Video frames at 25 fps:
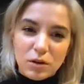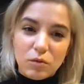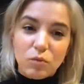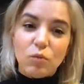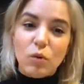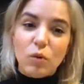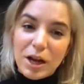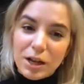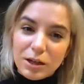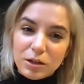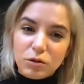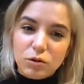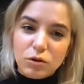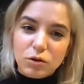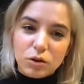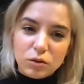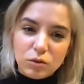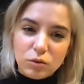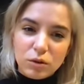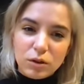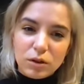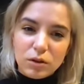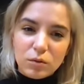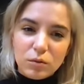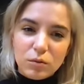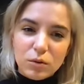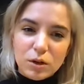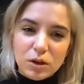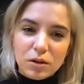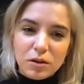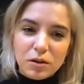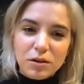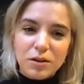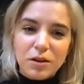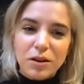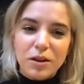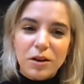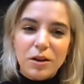while you're doing the
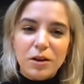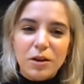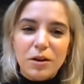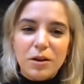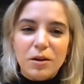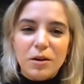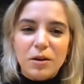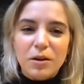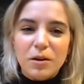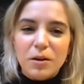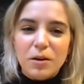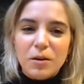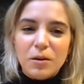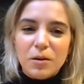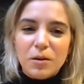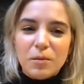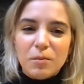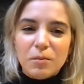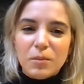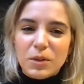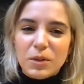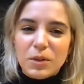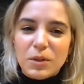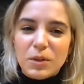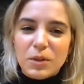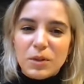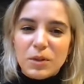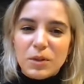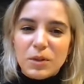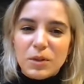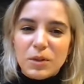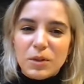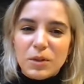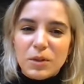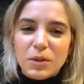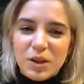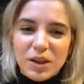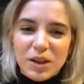work.
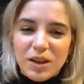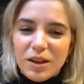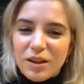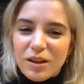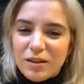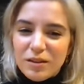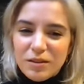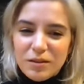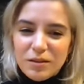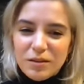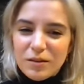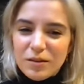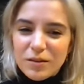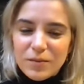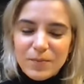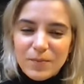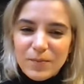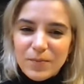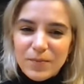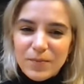That's not how you begin.